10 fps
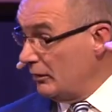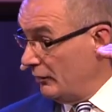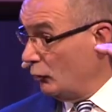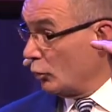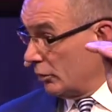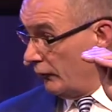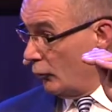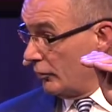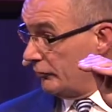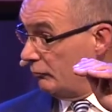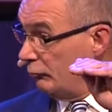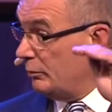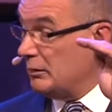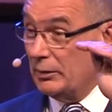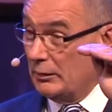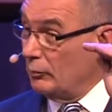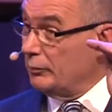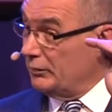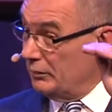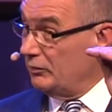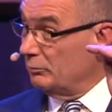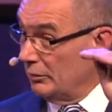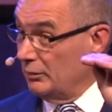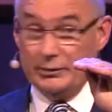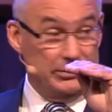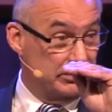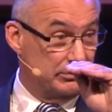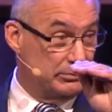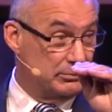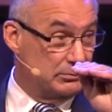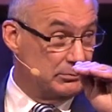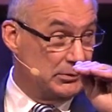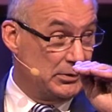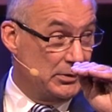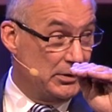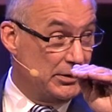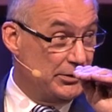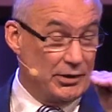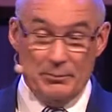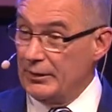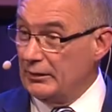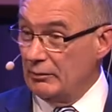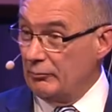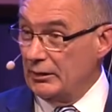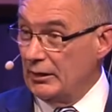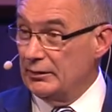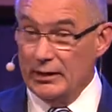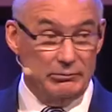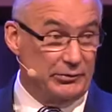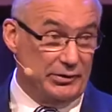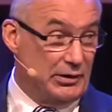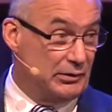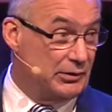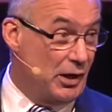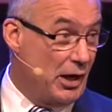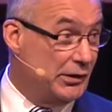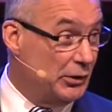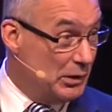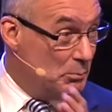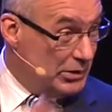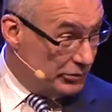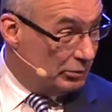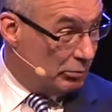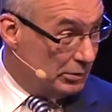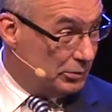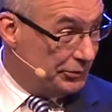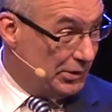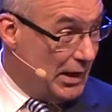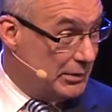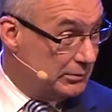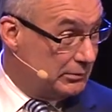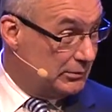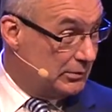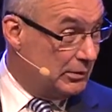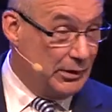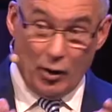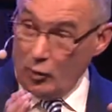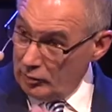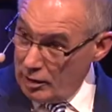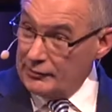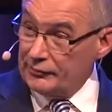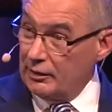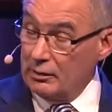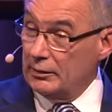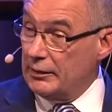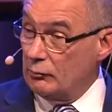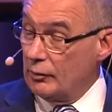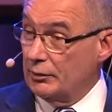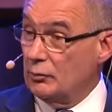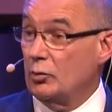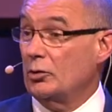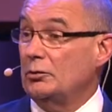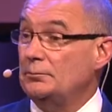of the workforce would be people with disabilities, something that we had never seen done in a mission-critical site on large scale anywhere in the world.